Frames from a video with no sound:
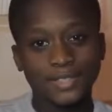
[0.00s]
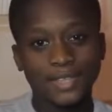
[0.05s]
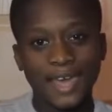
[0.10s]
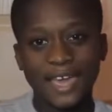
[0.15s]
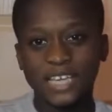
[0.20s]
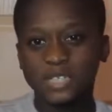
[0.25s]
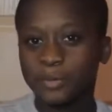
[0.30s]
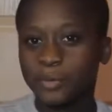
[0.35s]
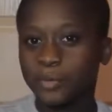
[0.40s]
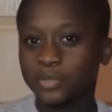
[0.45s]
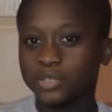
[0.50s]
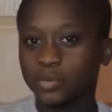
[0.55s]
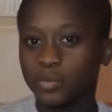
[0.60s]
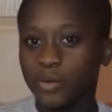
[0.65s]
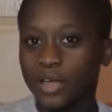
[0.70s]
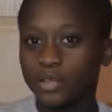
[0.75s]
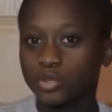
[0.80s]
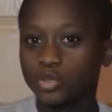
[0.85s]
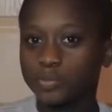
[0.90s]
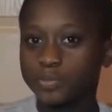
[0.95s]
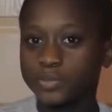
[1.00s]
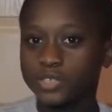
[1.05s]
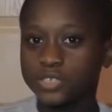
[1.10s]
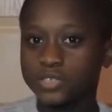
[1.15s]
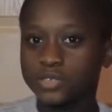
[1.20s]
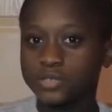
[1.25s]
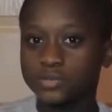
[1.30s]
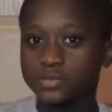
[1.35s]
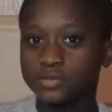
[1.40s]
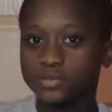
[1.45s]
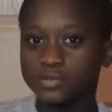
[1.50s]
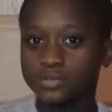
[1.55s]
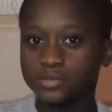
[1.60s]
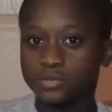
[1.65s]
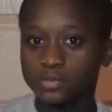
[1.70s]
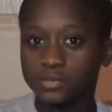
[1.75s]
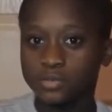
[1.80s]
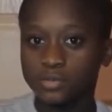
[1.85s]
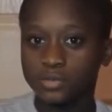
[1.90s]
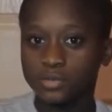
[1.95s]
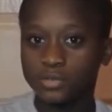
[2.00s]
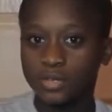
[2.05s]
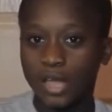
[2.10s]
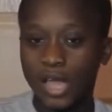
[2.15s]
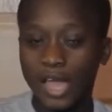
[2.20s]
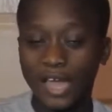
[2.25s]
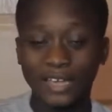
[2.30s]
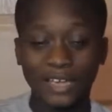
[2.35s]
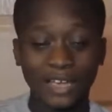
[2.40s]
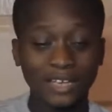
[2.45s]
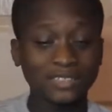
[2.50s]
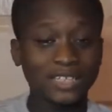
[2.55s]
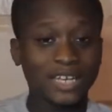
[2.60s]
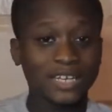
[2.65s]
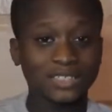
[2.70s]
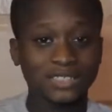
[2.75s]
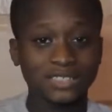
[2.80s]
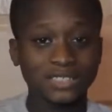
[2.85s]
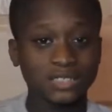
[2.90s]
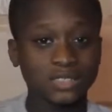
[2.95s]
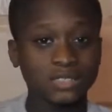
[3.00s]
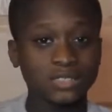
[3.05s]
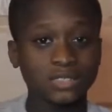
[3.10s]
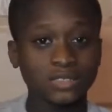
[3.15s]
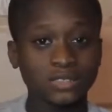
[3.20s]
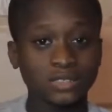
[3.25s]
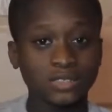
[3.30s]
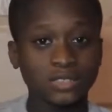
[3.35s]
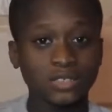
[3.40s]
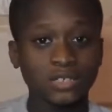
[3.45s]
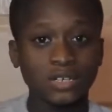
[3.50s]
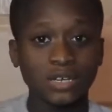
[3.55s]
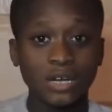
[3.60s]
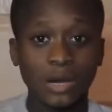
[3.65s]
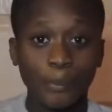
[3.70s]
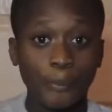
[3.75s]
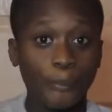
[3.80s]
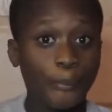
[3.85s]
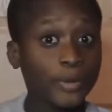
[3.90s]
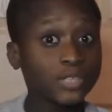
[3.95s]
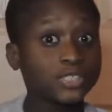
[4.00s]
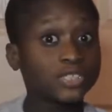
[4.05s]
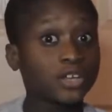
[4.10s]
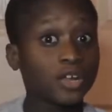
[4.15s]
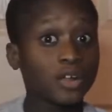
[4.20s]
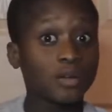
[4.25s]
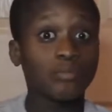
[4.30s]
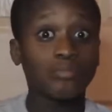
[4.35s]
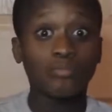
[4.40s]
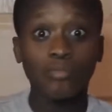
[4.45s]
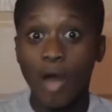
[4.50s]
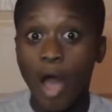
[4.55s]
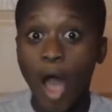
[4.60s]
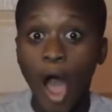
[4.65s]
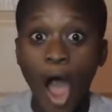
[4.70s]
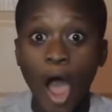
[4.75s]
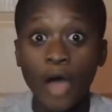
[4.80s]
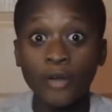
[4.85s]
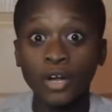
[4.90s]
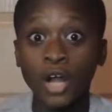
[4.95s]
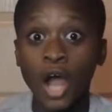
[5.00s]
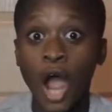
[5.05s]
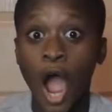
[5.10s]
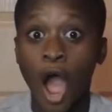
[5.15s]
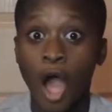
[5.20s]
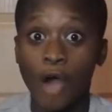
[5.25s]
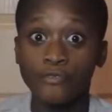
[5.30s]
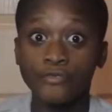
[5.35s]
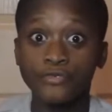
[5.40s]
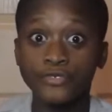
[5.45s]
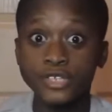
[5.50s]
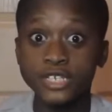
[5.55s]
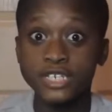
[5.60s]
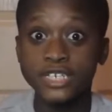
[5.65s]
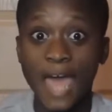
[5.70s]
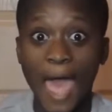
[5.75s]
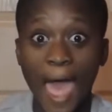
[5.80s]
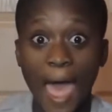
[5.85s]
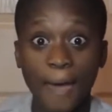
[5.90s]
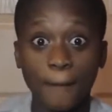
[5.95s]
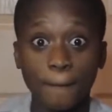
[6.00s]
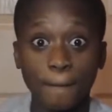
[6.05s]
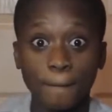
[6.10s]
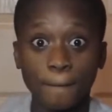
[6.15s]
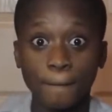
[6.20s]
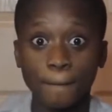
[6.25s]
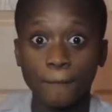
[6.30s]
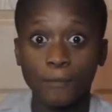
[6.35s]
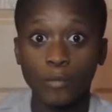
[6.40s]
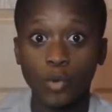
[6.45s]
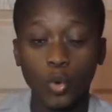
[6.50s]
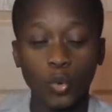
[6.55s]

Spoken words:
Did I explain what a while loop is? I guess I did. But there are more of them.